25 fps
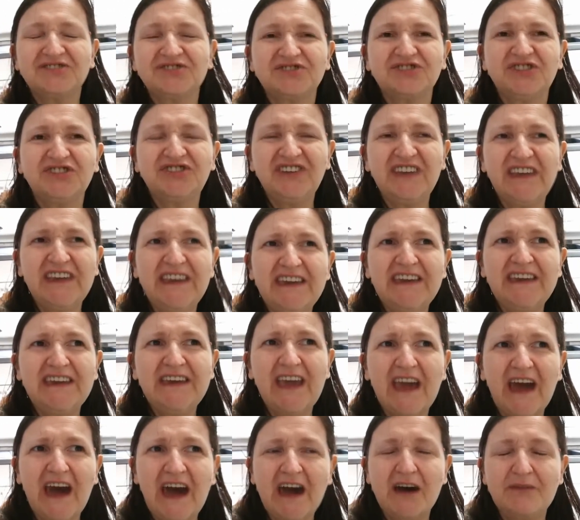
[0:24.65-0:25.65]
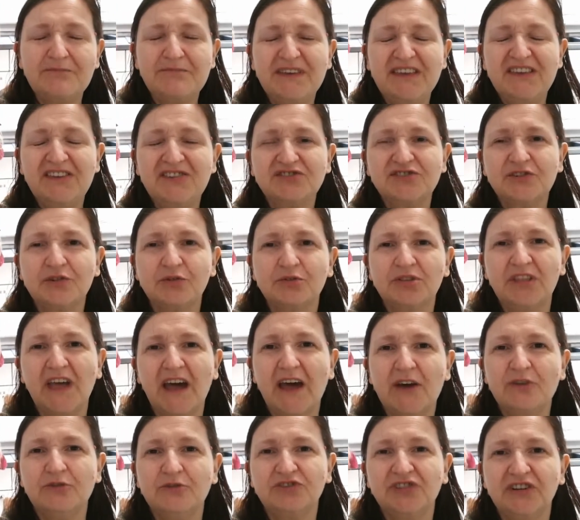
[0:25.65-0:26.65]
Today Abby's going
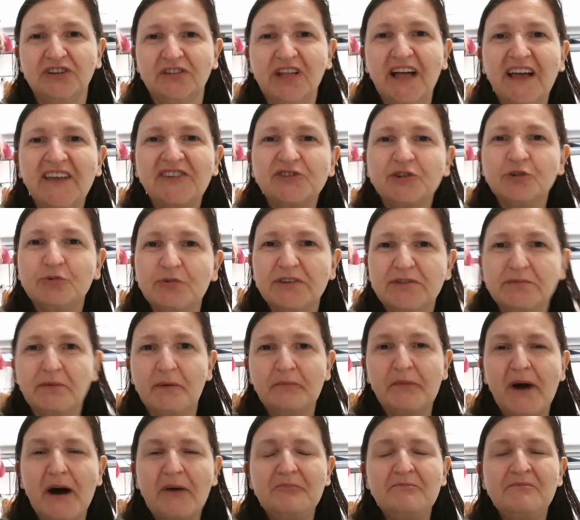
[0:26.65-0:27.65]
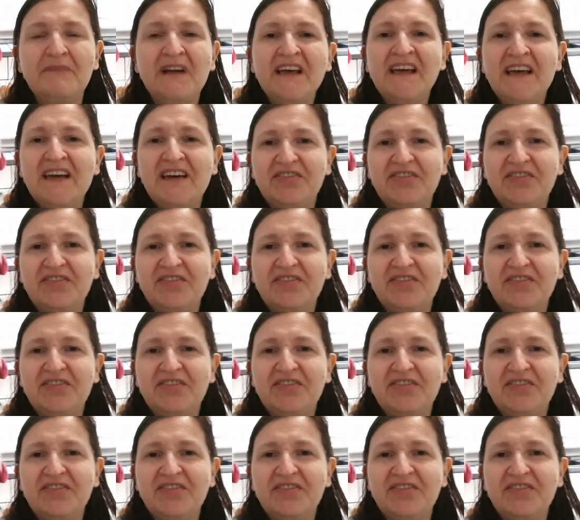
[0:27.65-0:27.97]
out to Glasgow with my mum,